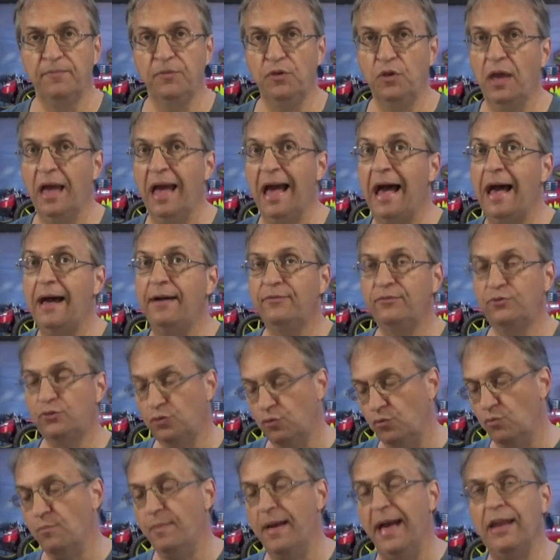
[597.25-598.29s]
You have
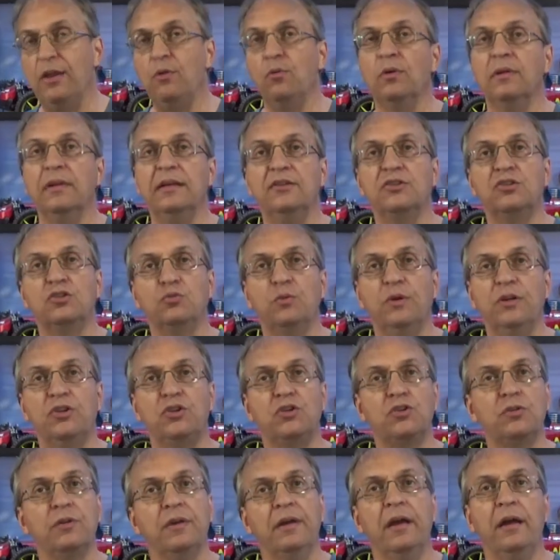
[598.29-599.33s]
to manually
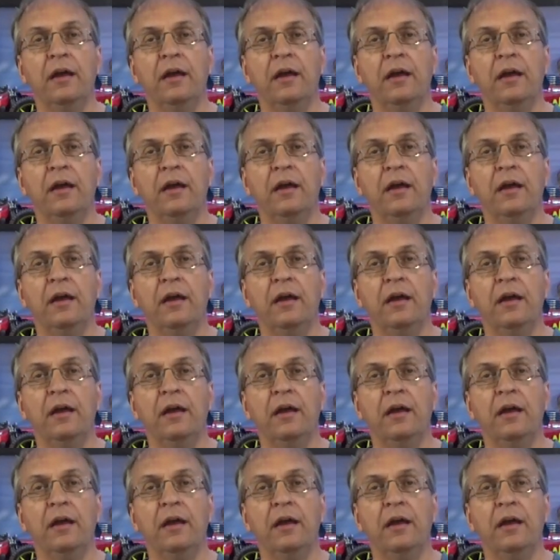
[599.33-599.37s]
switch